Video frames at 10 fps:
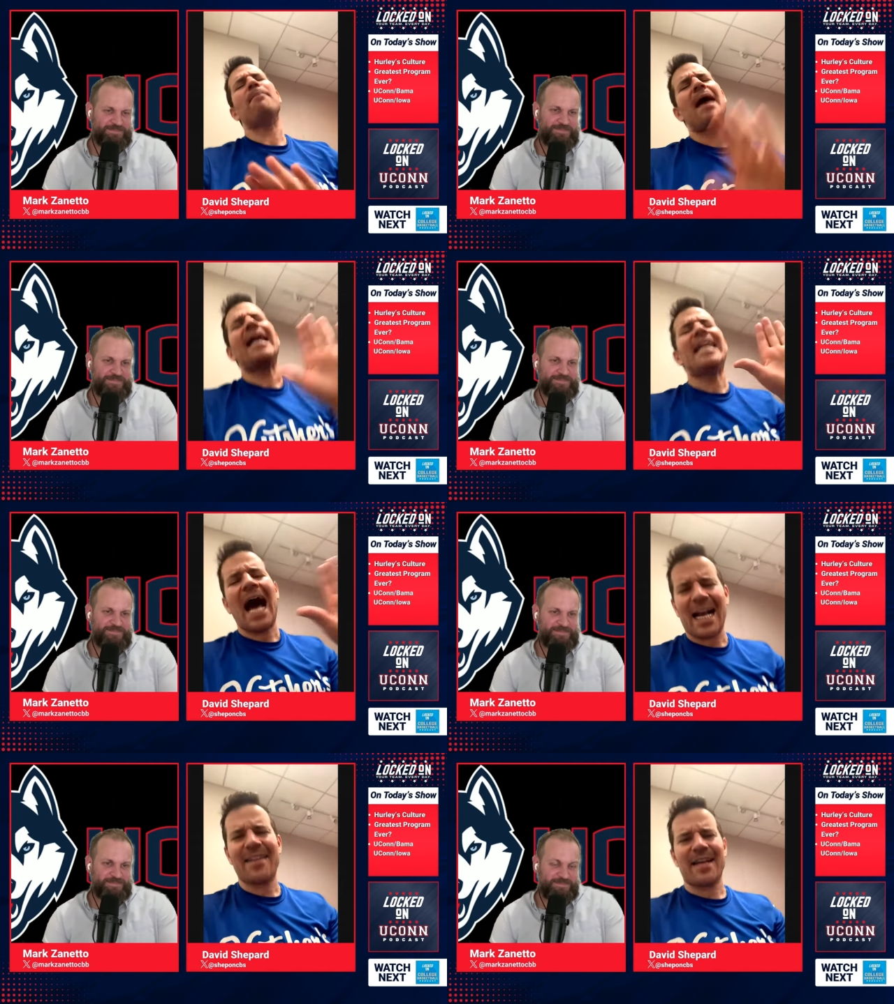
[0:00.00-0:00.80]
Speaker 1: I'm not
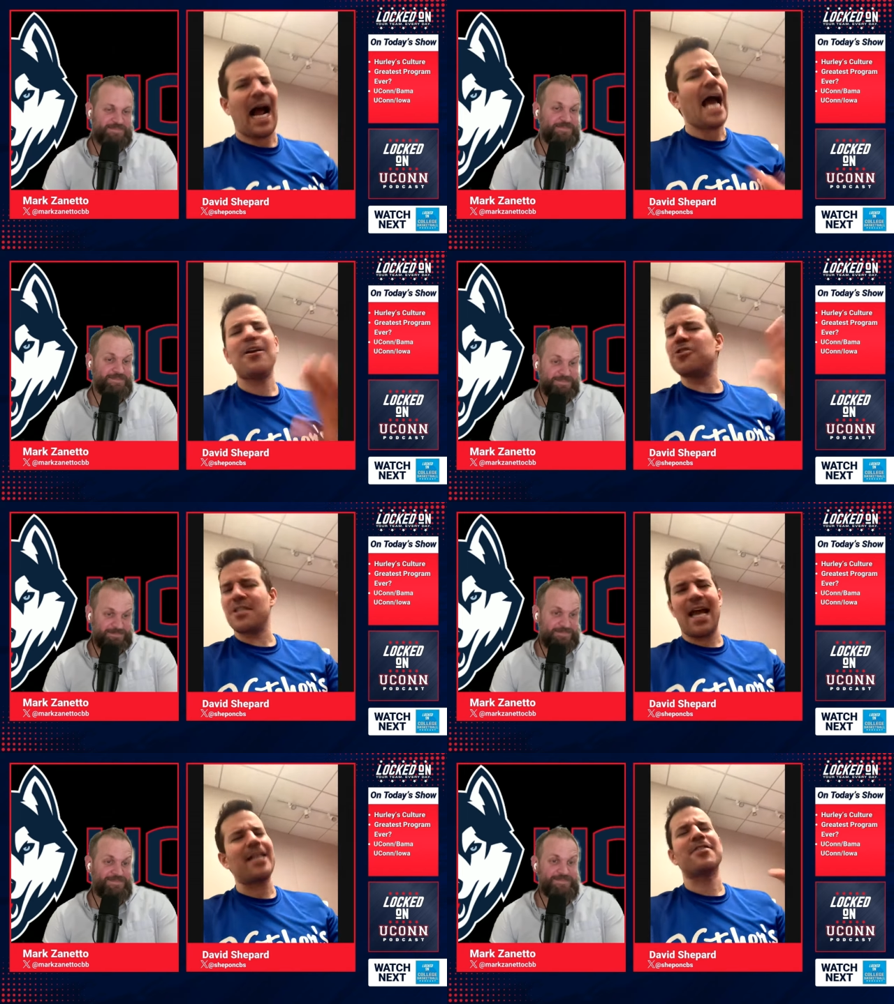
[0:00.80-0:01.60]
knocking the guy. I
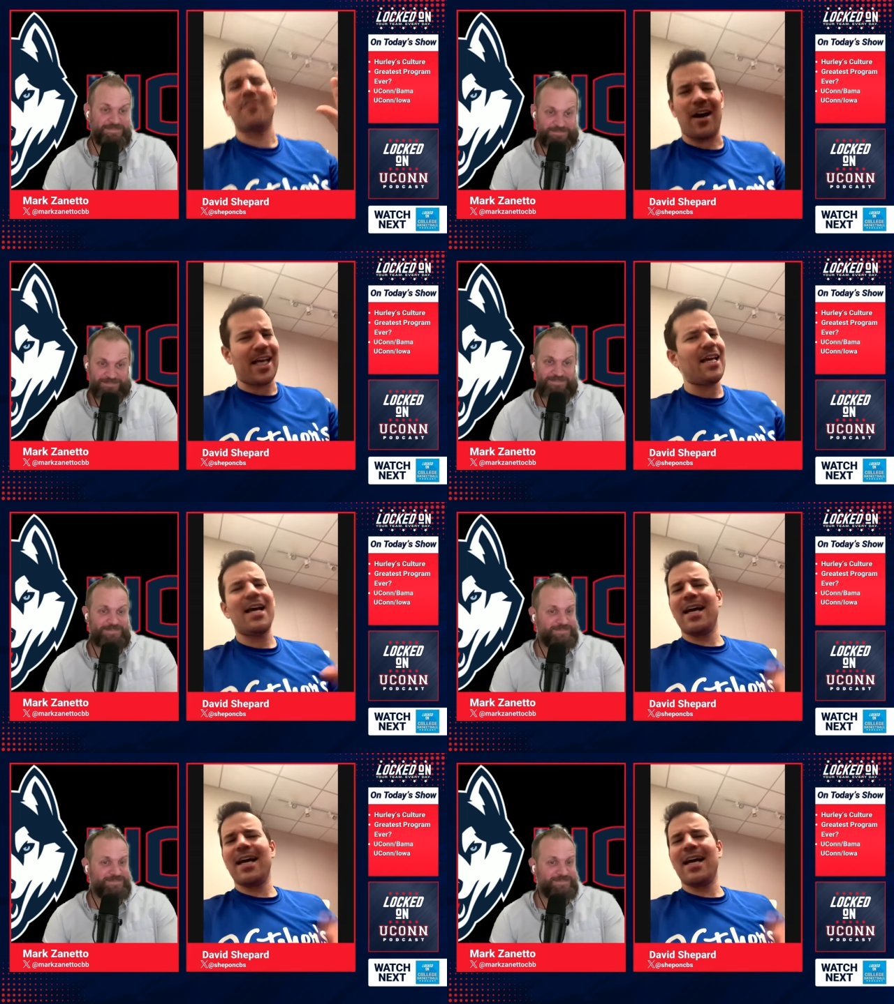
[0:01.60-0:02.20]
understand he's funny.